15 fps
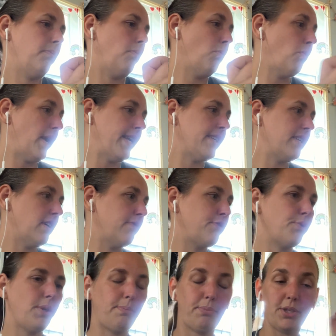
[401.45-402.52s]
way of
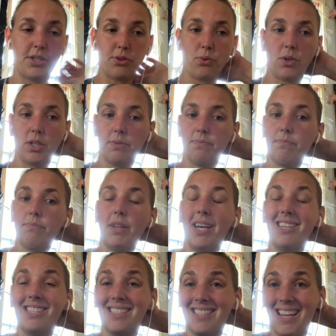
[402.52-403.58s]
doing preschool that
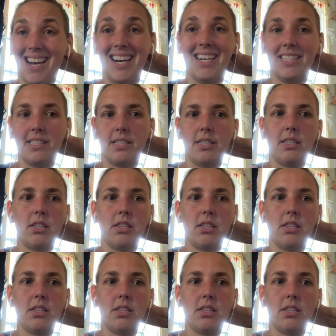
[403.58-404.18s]
is not